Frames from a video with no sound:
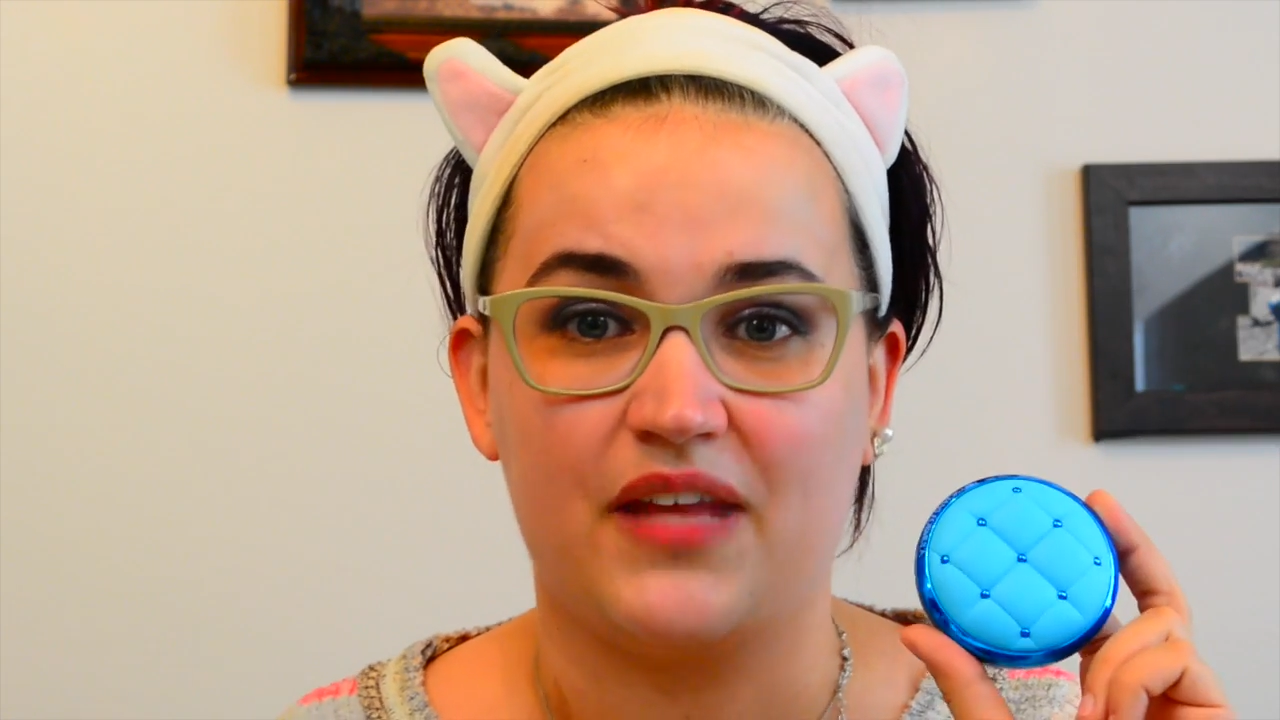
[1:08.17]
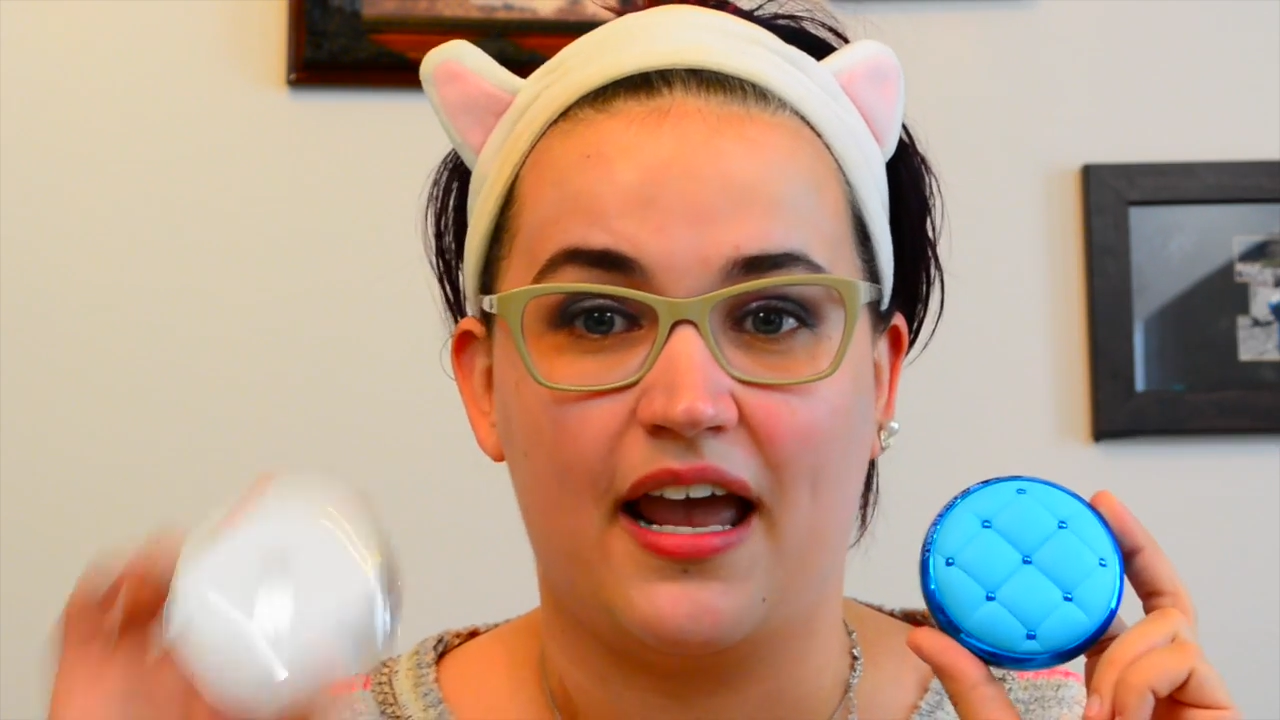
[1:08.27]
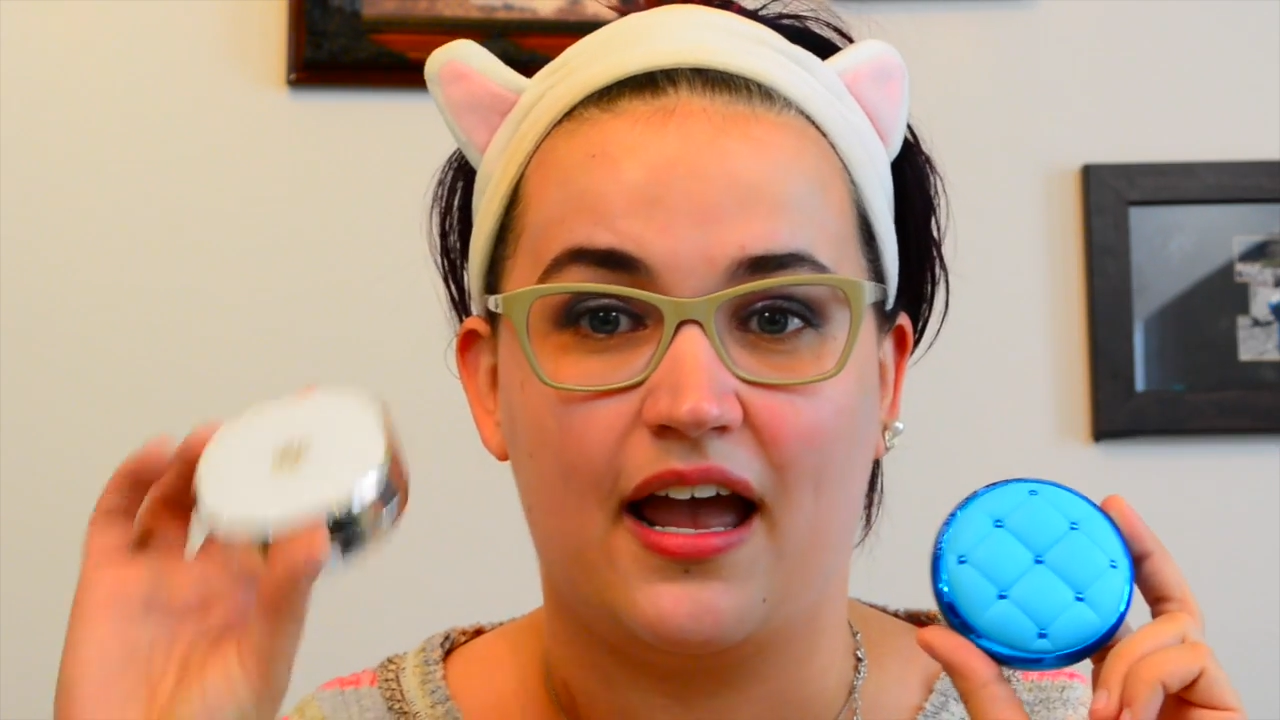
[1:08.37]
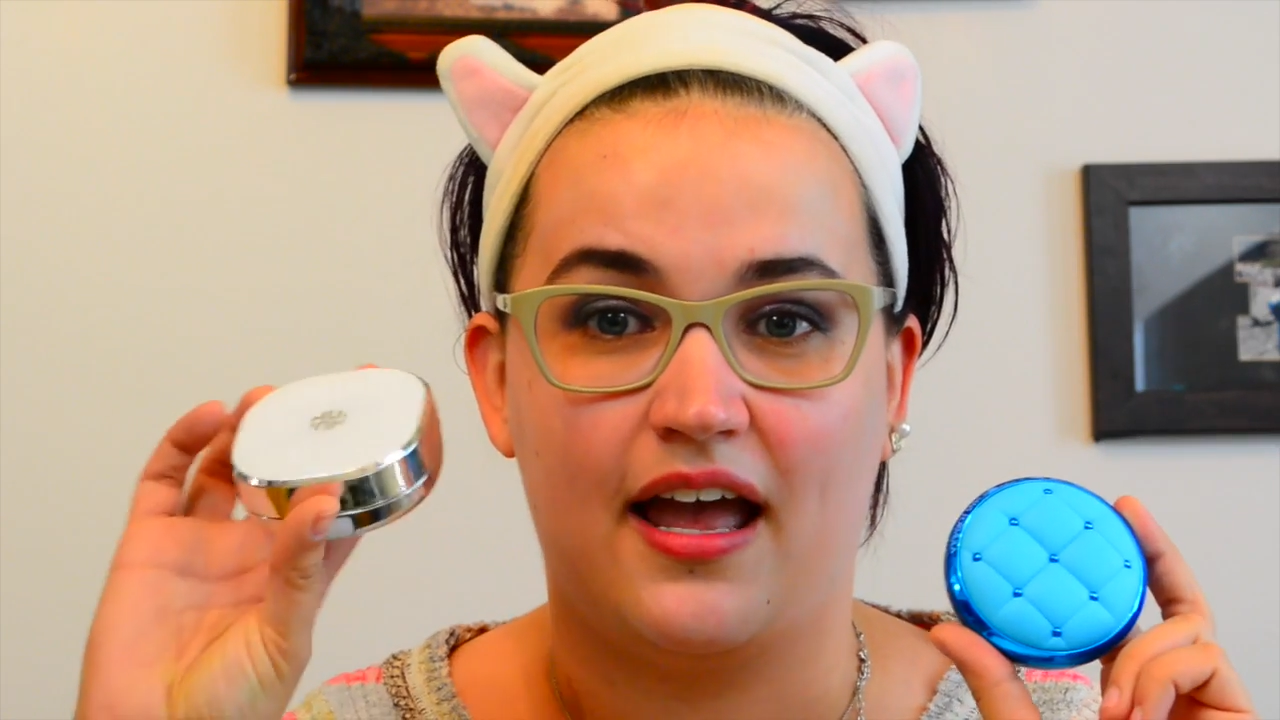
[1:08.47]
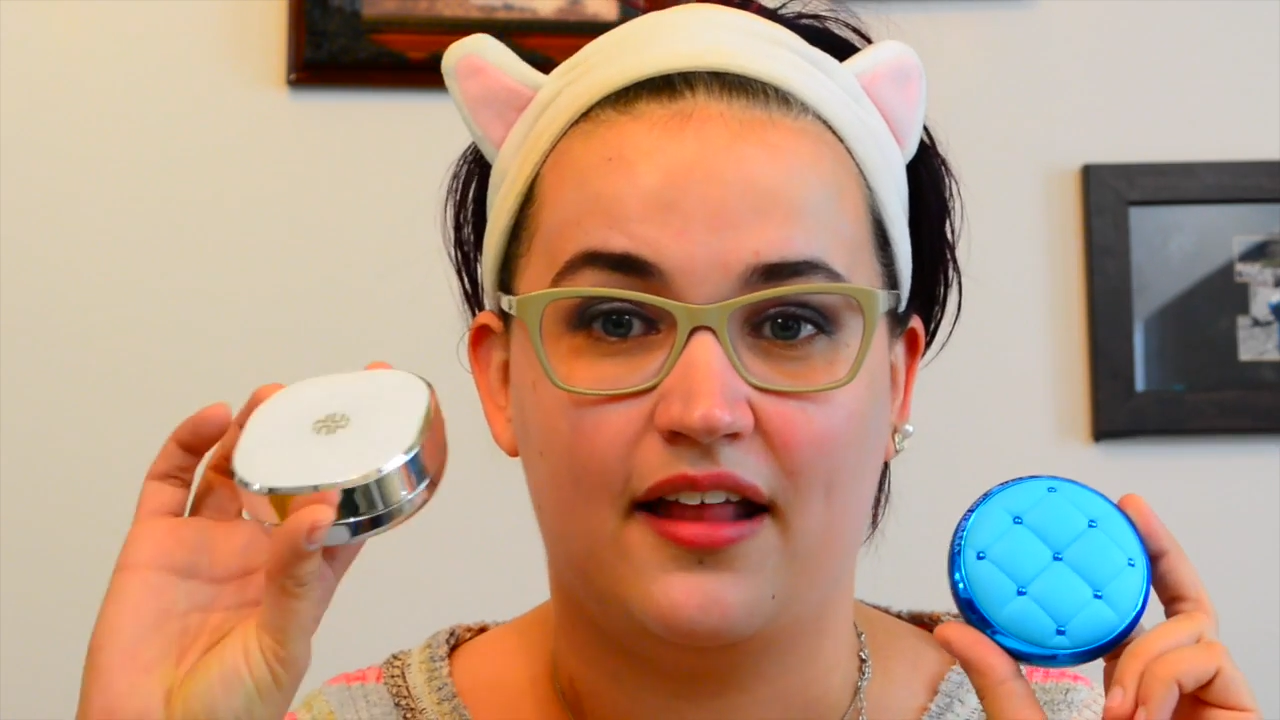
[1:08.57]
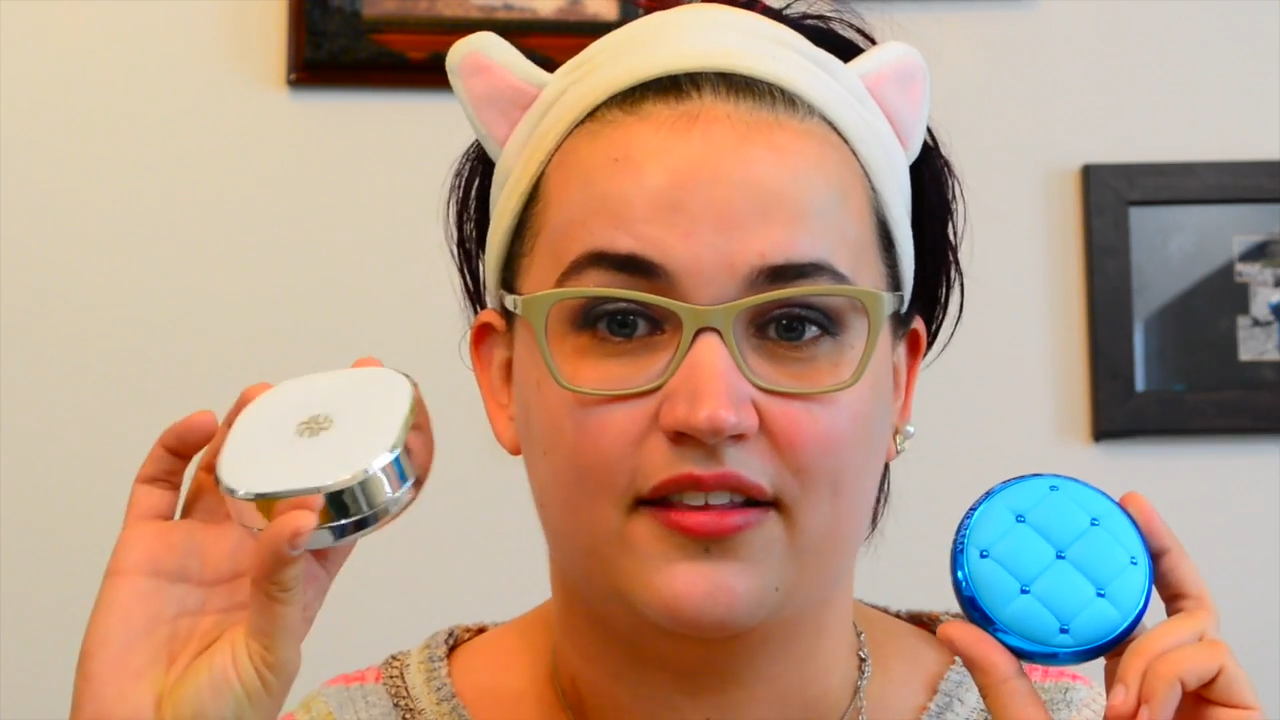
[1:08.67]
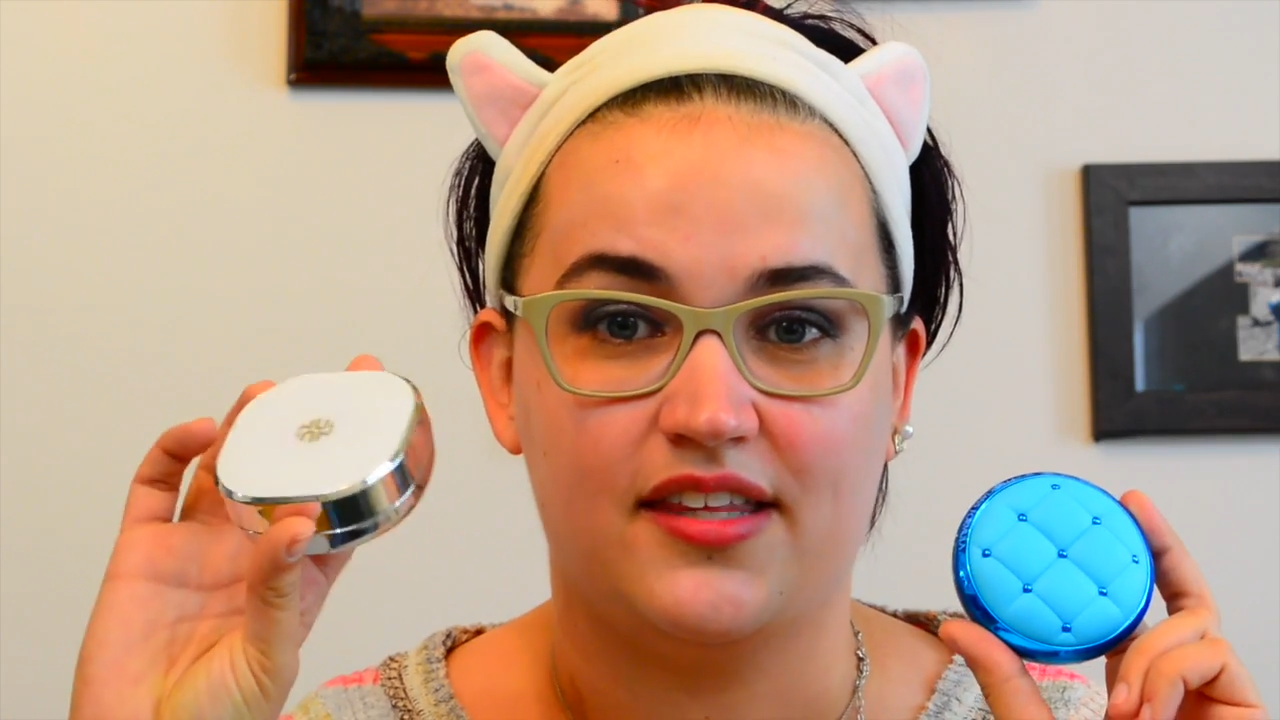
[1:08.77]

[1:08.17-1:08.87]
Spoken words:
And